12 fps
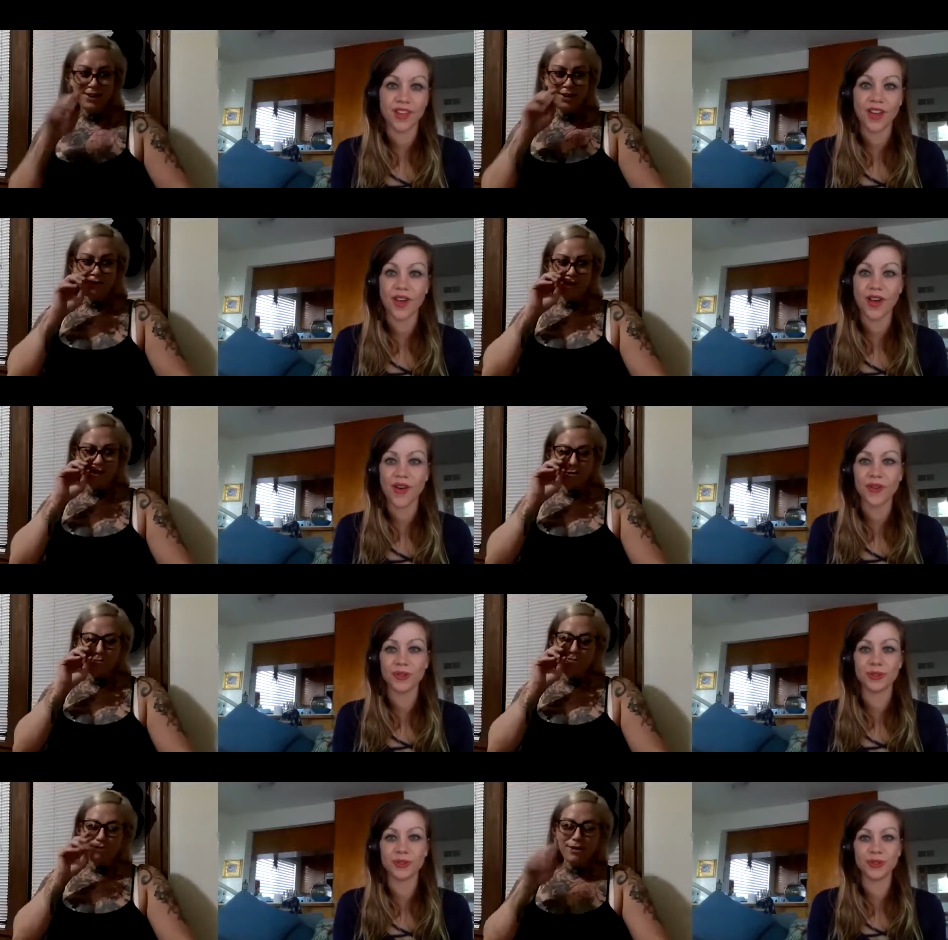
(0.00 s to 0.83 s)
Speaker 1: You too.
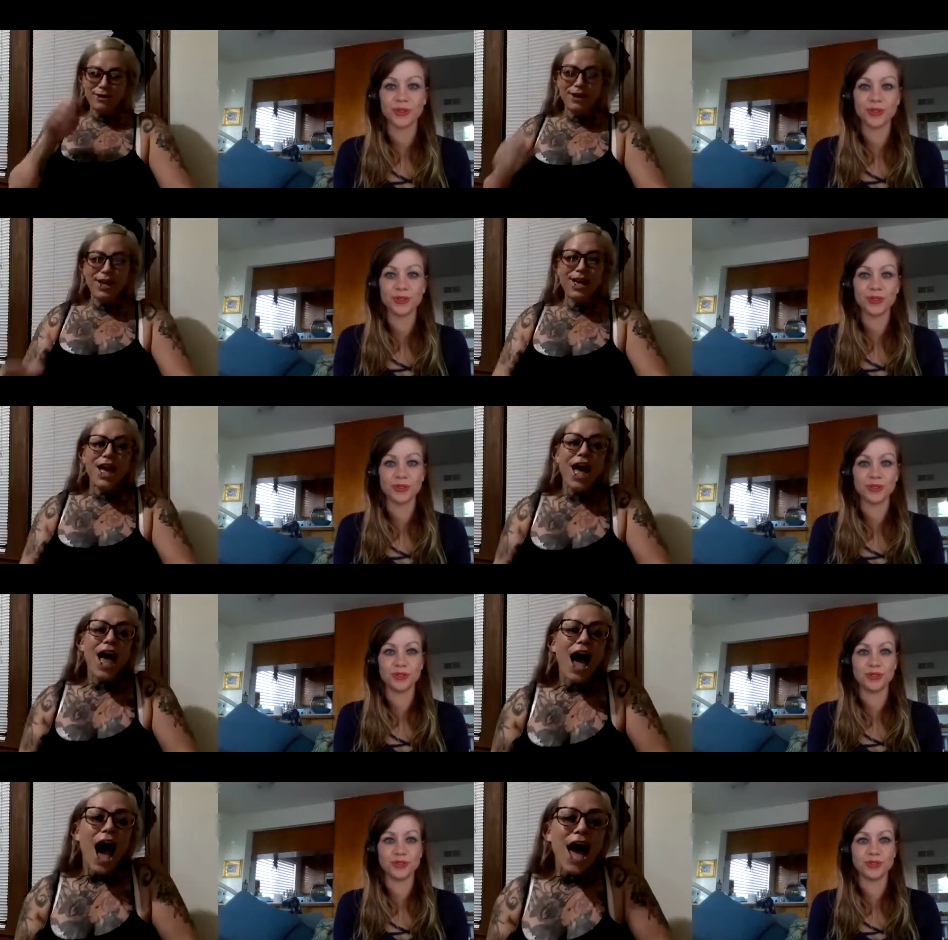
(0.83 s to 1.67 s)

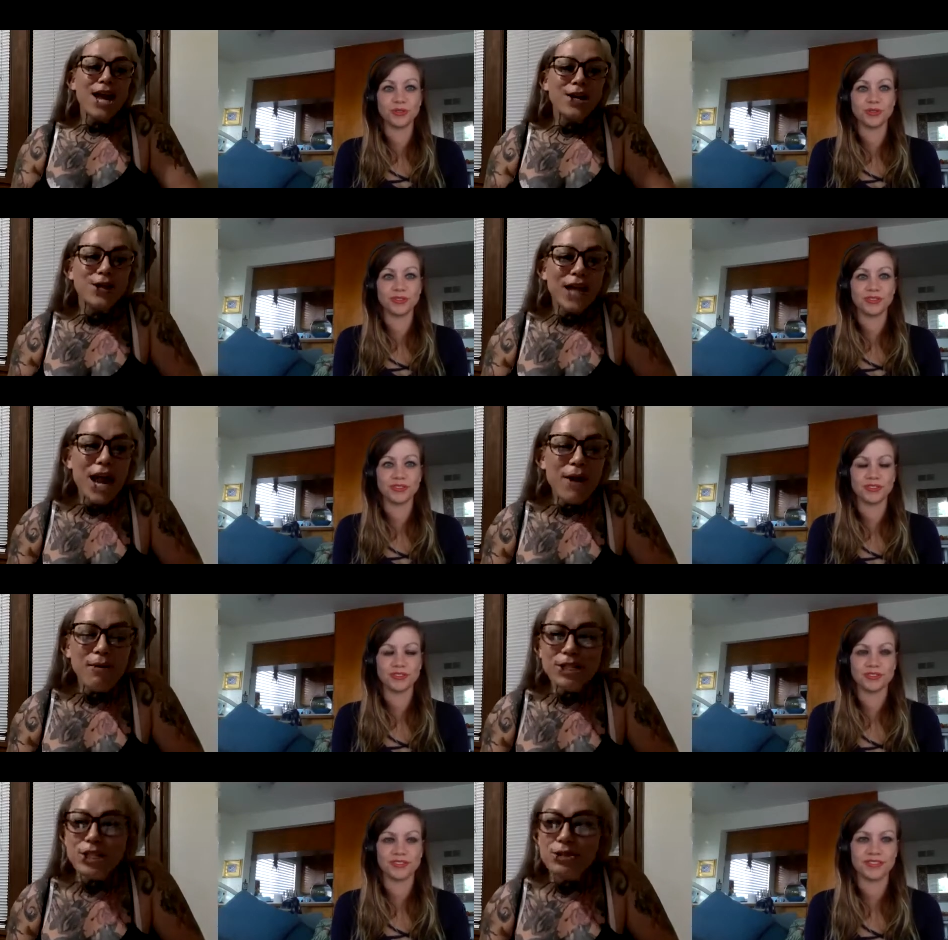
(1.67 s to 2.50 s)
Ooh. I don't
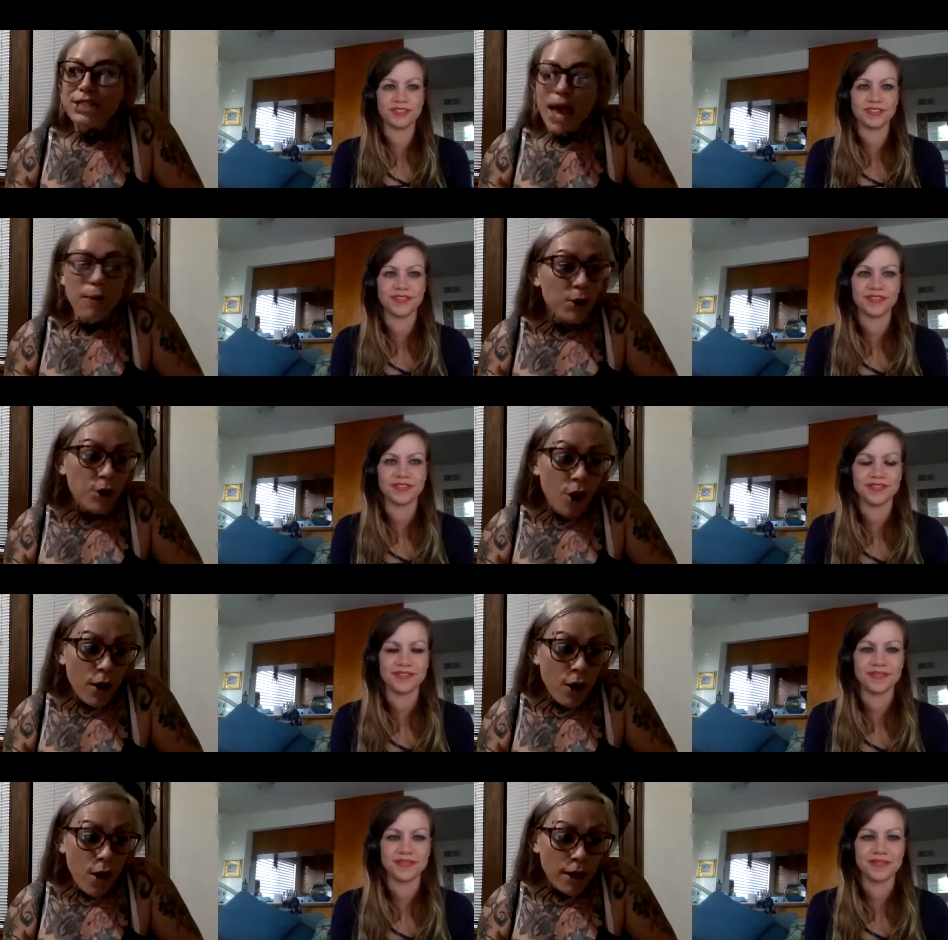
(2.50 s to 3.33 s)
care what you say. We're
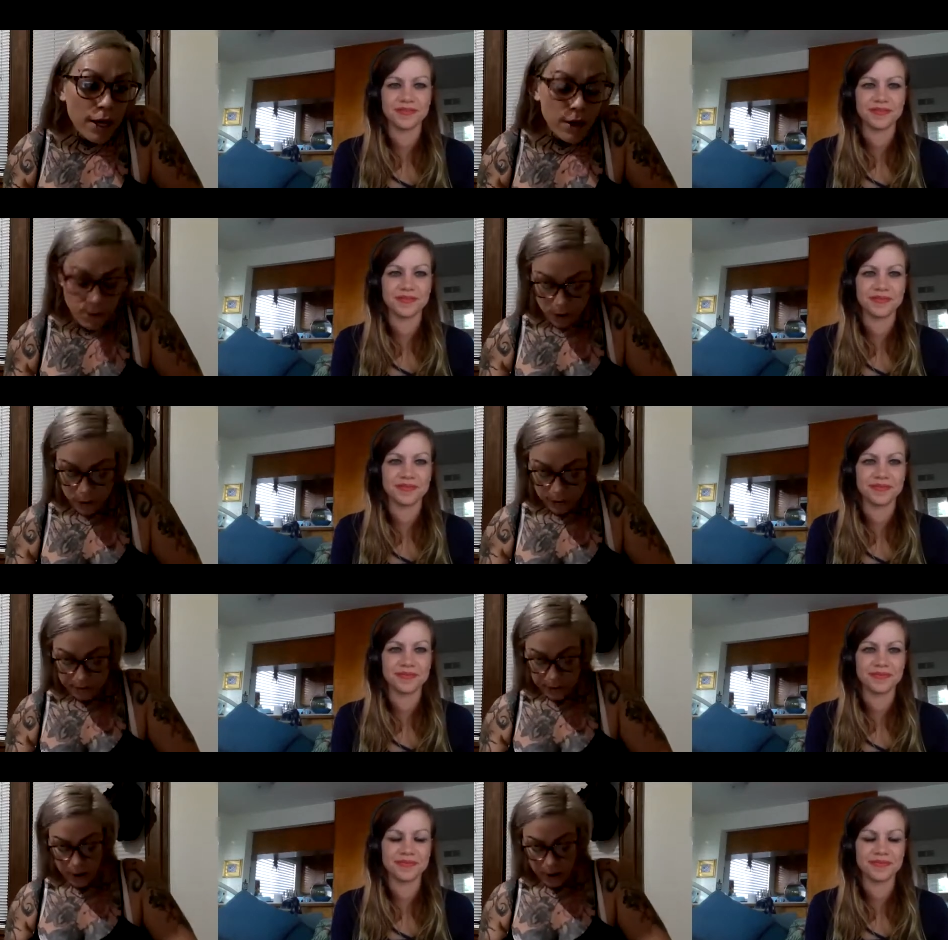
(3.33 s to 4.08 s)
not all equal.